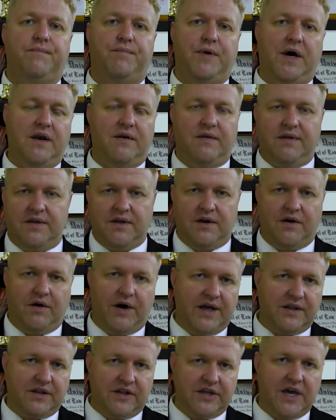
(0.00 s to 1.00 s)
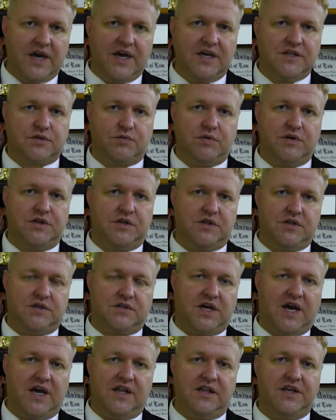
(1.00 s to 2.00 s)
but you know, I liaise with the
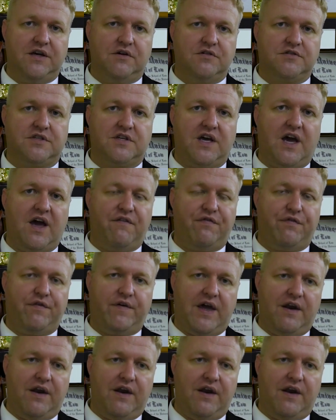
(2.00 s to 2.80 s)
Thai legal staff,